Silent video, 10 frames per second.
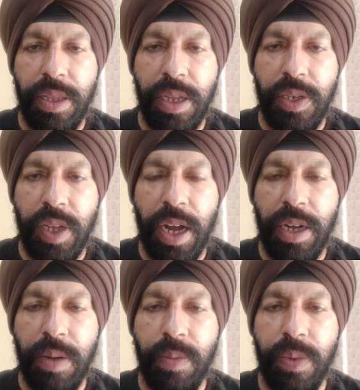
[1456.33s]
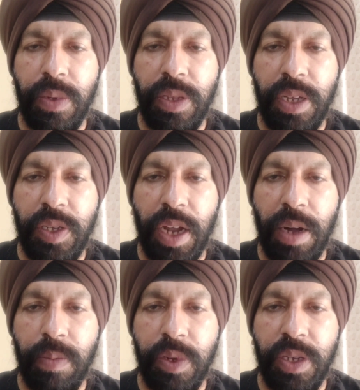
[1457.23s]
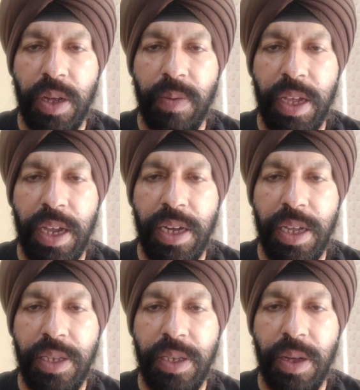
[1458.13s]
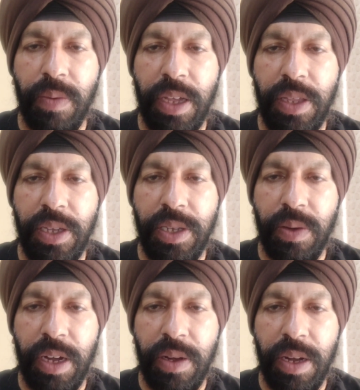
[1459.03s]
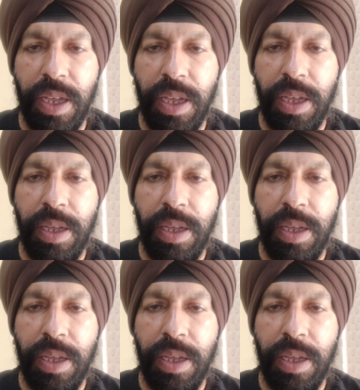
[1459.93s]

They start preserving and conserving this greenery,